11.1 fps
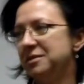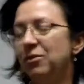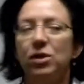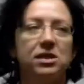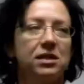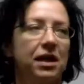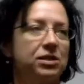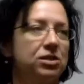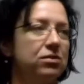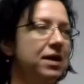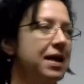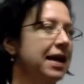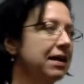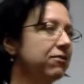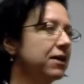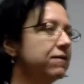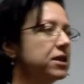What did I do?
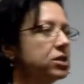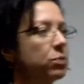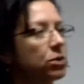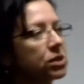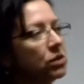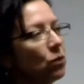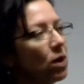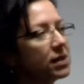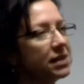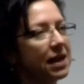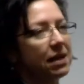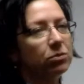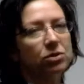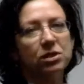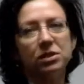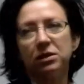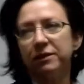If this person wasn't able
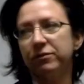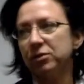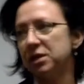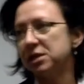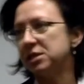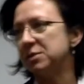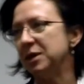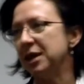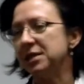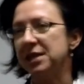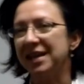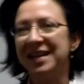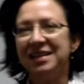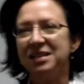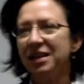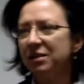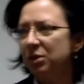to deliver this to me, I say, did
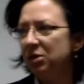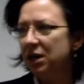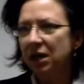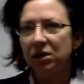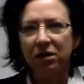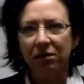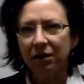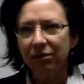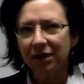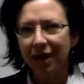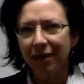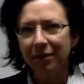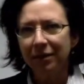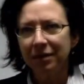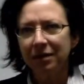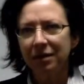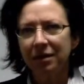I communicate clearly with them?
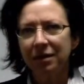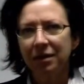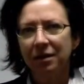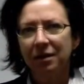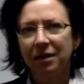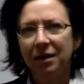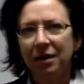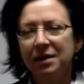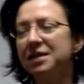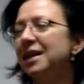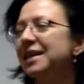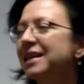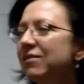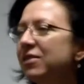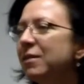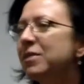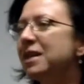Did I give
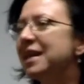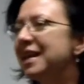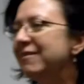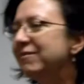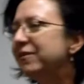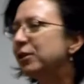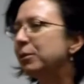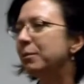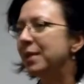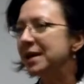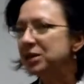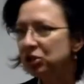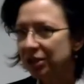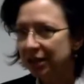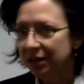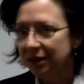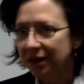them the
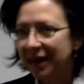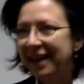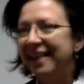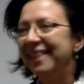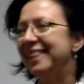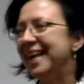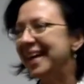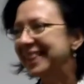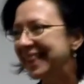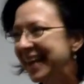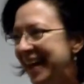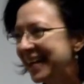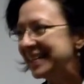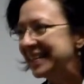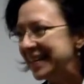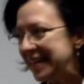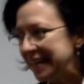information that they
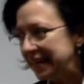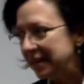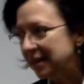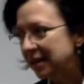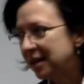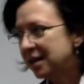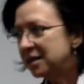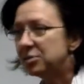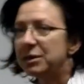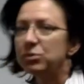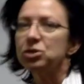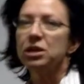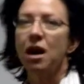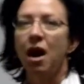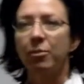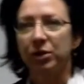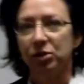need to be able to
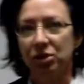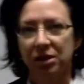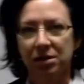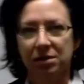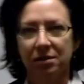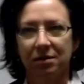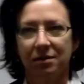accomplish this?